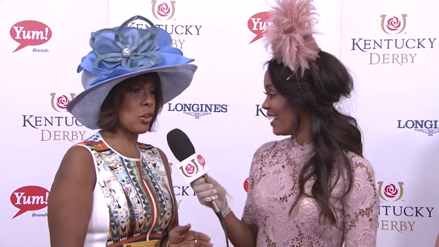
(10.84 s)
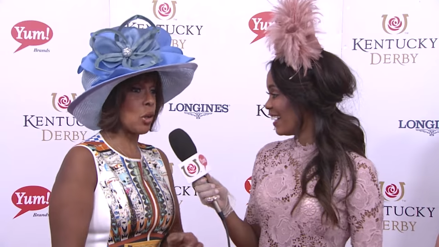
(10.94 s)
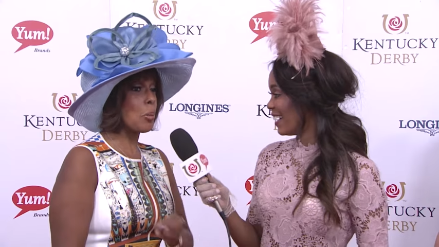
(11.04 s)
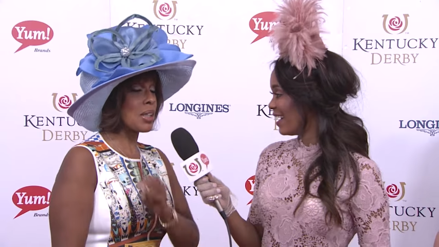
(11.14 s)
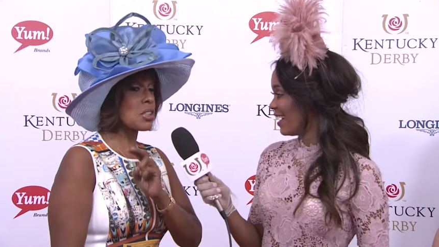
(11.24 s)

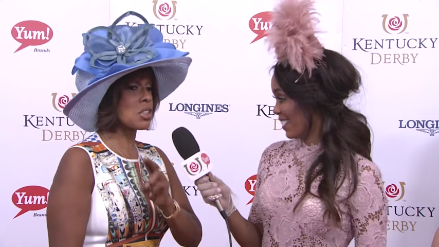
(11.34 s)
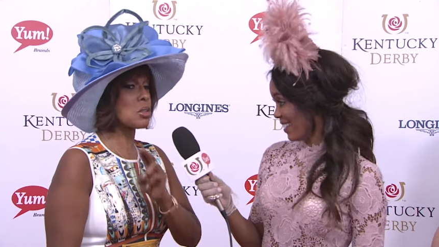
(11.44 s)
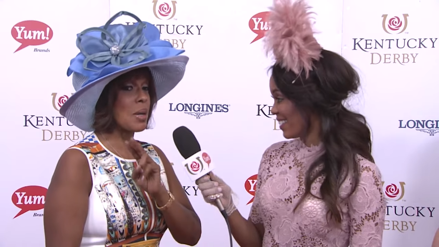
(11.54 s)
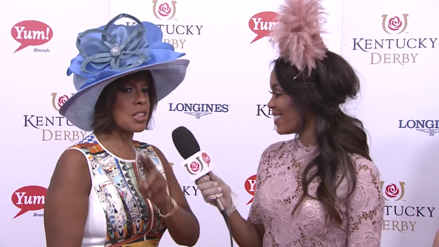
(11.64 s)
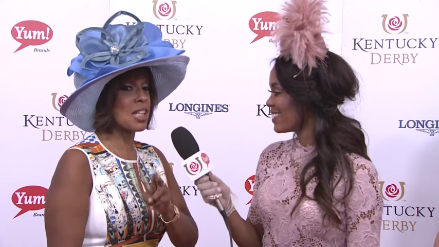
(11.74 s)
Speaker 1: girl, but this is
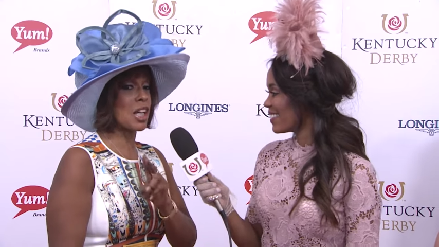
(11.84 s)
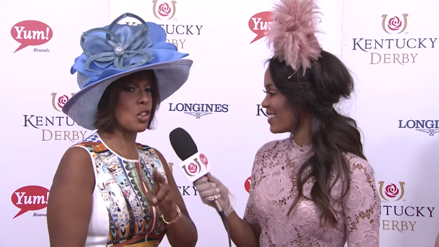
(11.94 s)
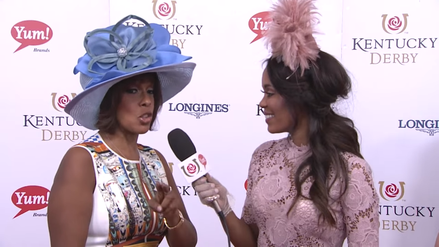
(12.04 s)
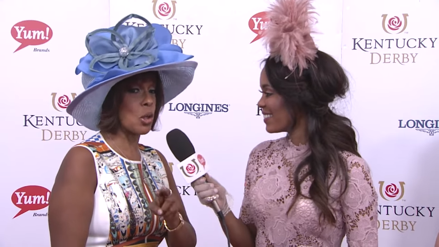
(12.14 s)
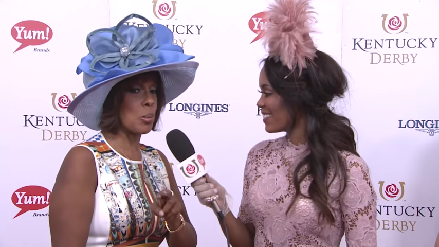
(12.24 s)
my
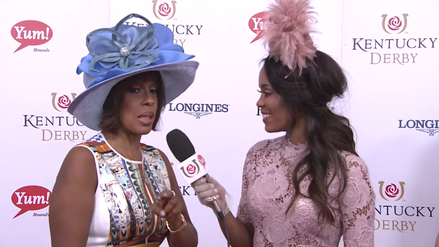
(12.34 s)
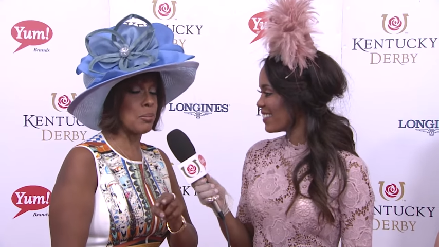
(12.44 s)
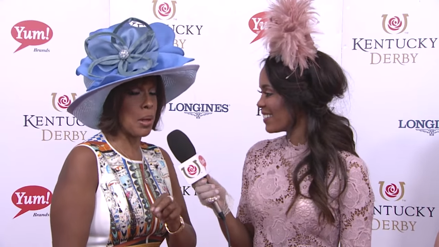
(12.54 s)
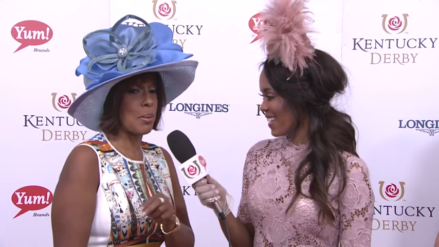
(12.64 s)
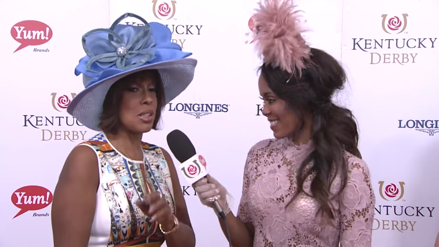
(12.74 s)
second Derby and
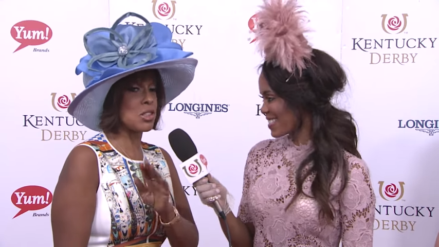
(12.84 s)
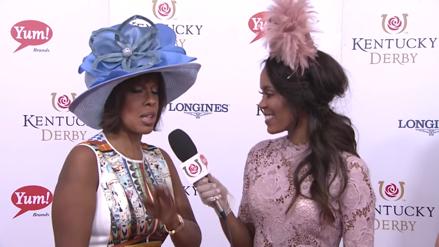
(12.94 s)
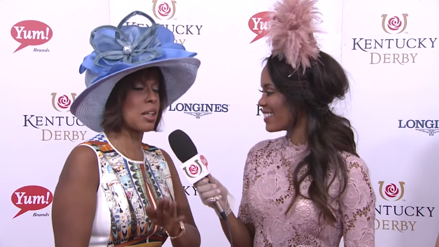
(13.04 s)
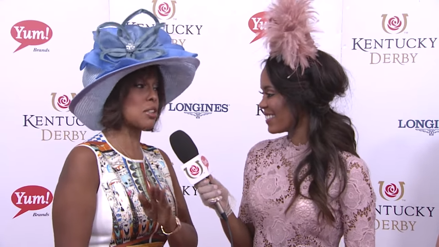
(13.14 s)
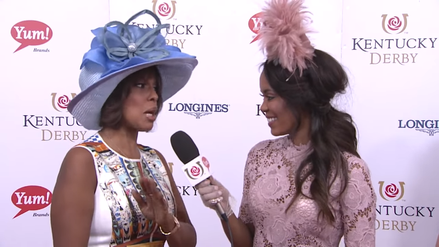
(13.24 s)
probably the
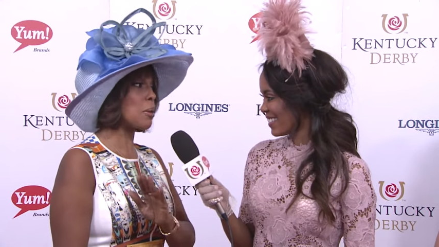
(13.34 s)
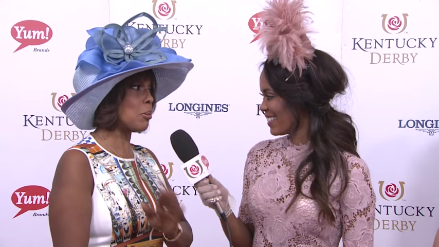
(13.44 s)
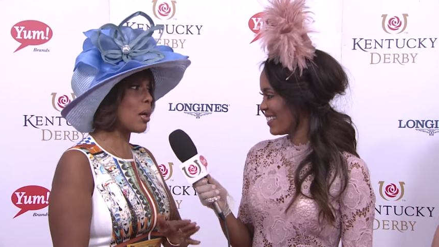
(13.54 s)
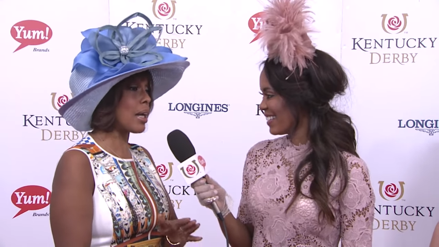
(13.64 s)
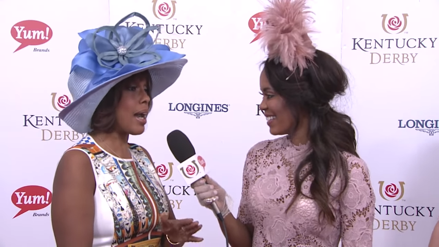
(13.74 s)
second time I
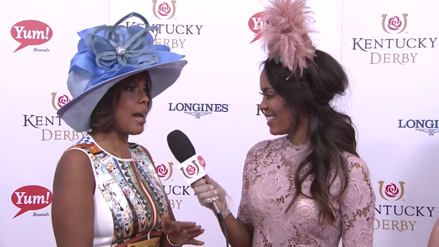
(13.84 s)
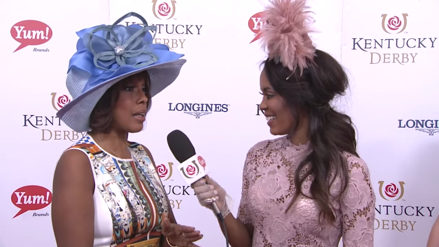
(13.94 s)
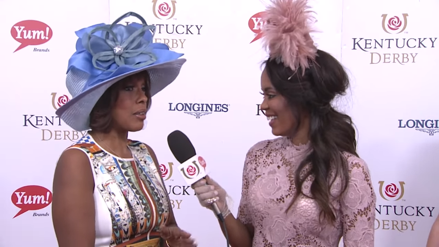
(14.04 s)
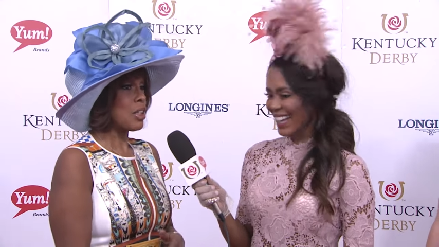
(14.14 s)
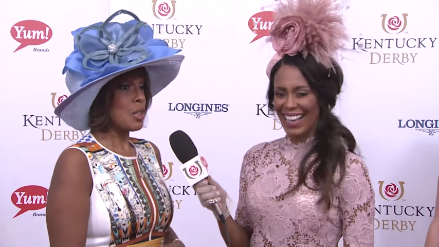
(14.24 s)
bought a hat.
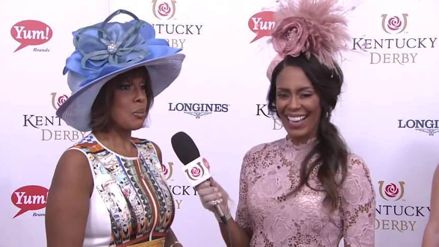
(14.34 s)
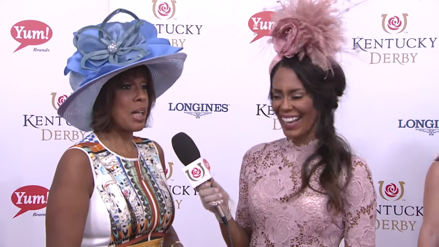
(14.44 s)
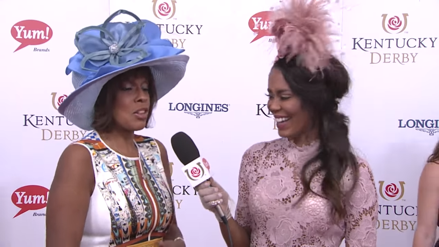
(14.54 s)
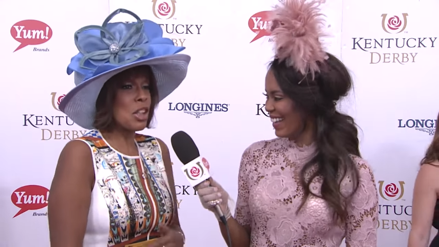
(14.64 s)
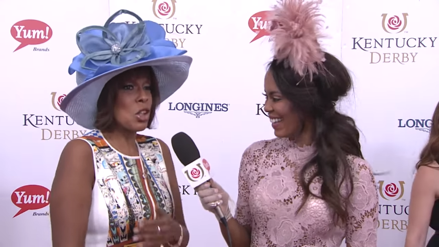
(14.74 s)
But
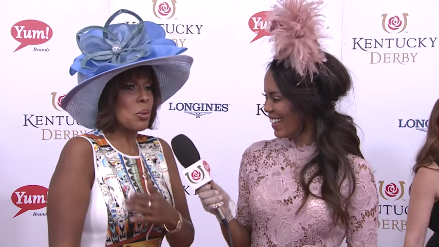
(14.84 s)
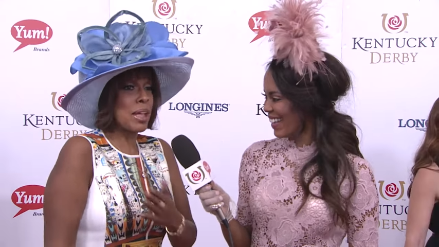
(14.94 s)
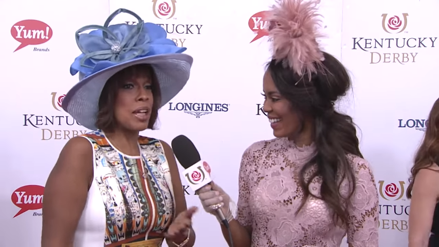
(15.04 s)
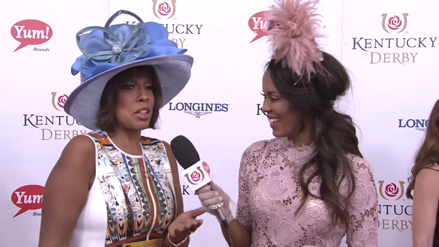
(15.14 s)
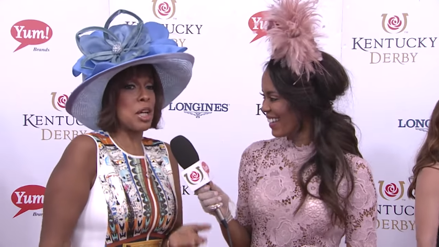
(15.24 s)
I think you
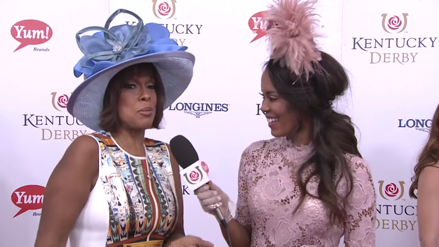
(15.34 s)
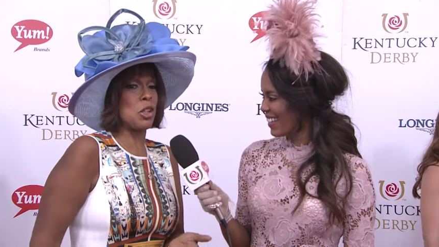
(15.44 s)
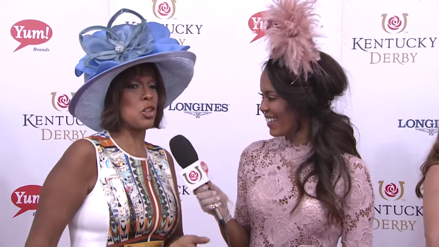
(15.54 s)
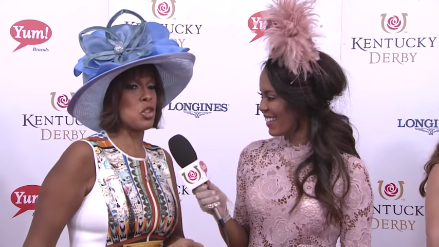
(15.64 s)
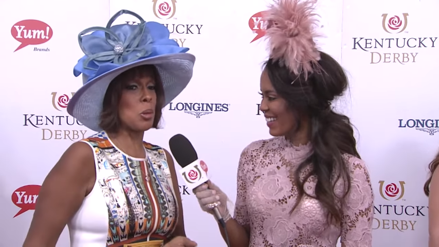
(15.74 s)
can't come to
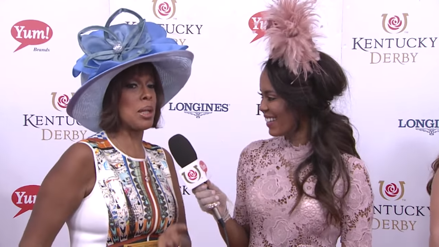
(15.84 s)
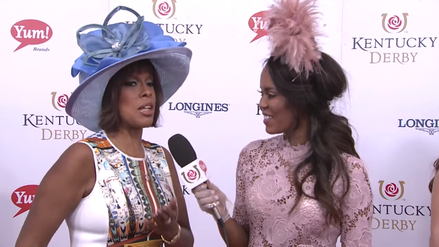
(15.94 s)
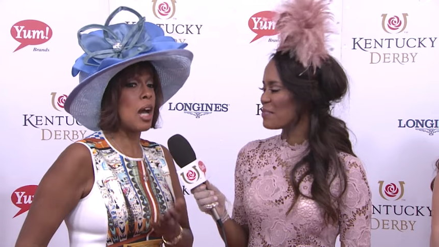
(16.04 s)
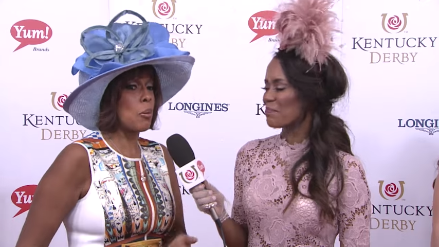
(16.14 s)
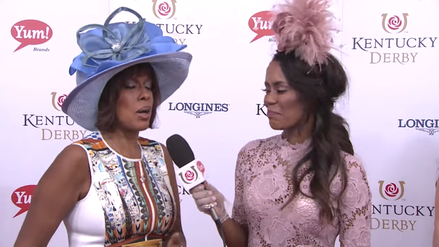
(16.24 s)
the Derby and
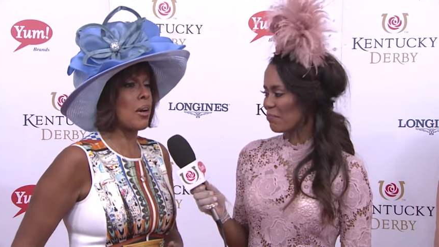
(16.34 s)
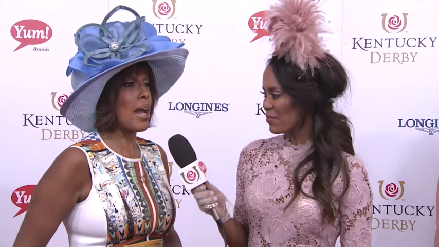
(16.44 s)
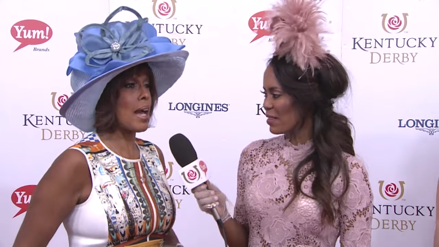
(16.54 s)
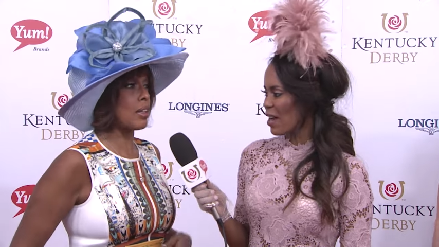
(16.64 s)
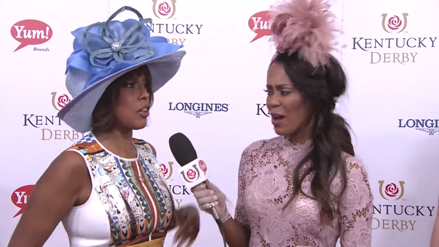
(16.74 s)
not wear a
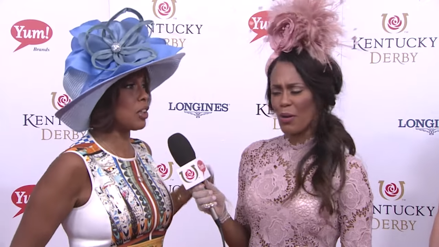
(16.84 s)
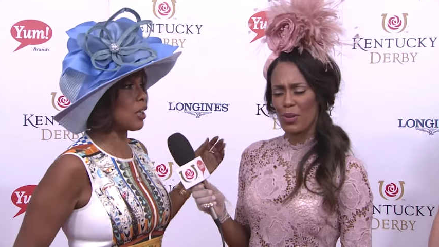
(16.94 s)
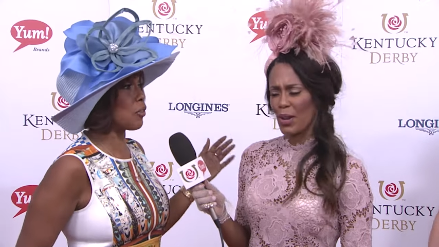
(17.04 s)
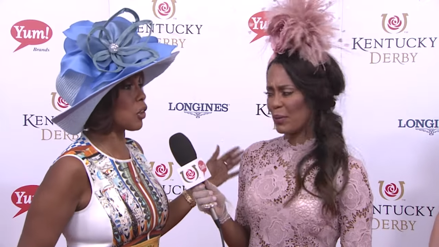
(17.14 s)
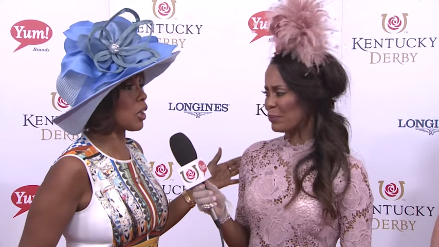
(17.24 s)
hat. And I think
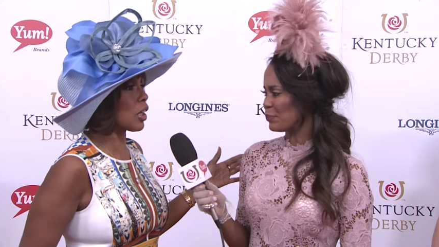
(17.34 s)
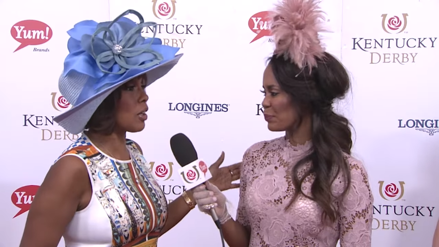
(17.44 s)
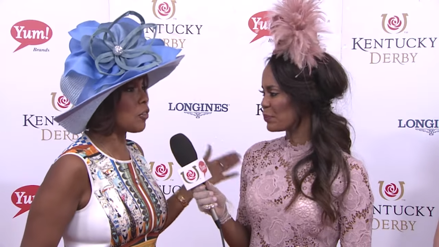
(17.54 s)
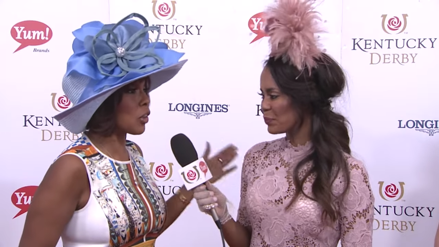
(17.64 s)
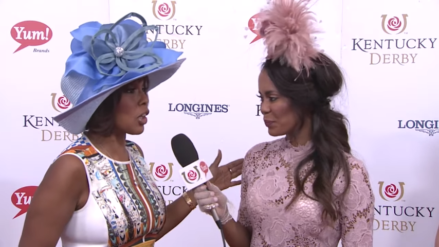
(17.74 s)
if you're gonna
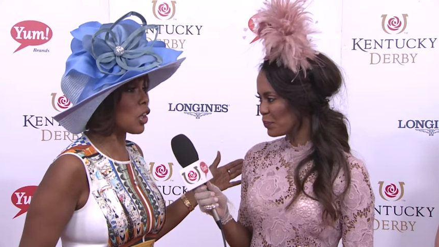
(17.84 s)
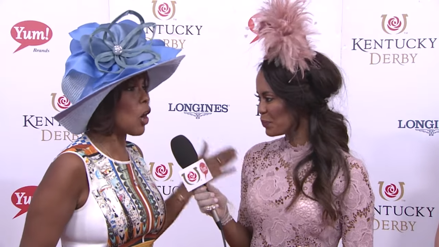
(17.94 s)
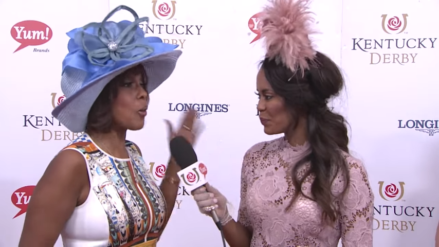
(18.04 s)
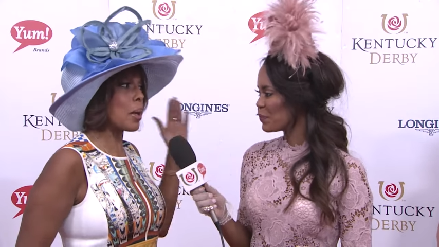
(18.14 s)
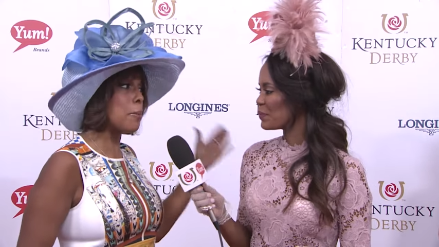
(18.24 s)
if you're gonna
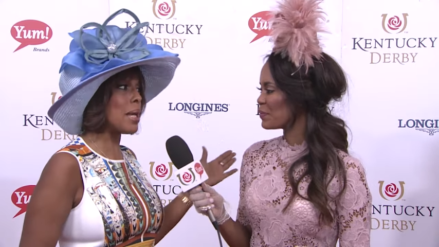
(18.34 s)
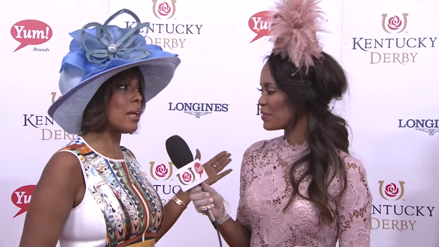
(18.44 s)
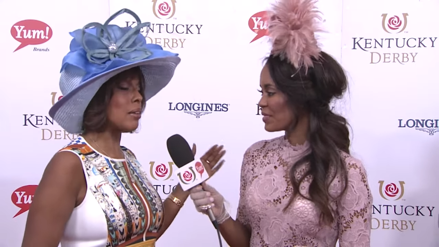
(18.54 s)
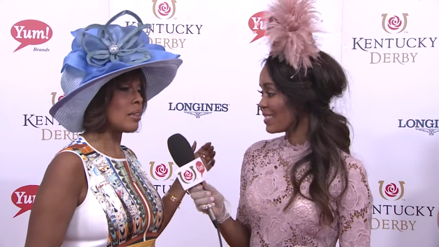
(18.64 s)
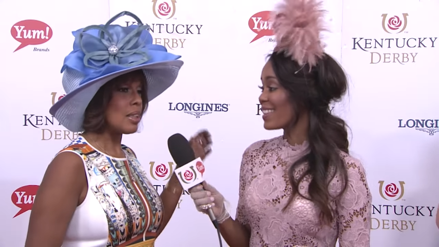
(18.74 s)
go, commit.